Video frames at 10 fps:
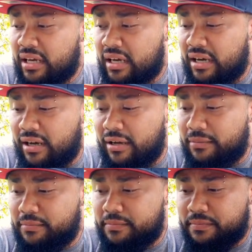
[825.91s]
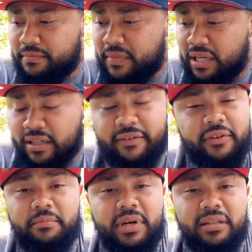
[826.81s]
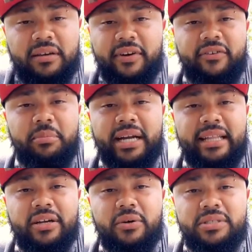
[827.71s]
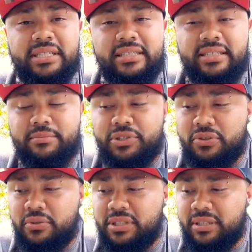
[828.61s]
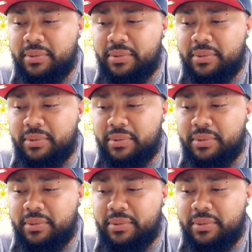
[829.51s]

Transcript: I love them. I love everybody that goes to that gym too,